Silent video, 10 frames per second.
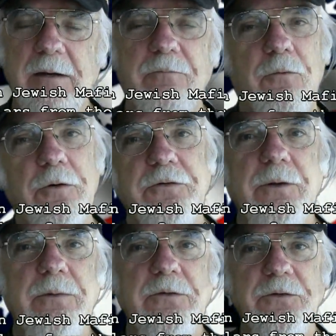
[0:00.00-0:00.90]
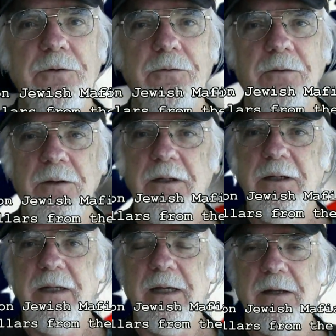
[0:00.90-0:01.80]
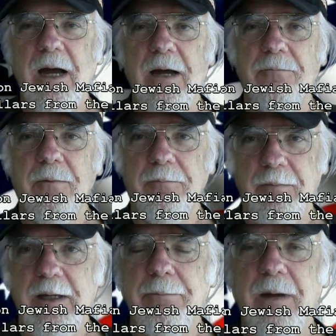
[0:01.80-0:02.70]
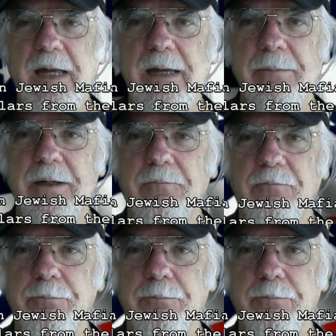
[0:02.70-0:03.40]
and force them to sue in Miami,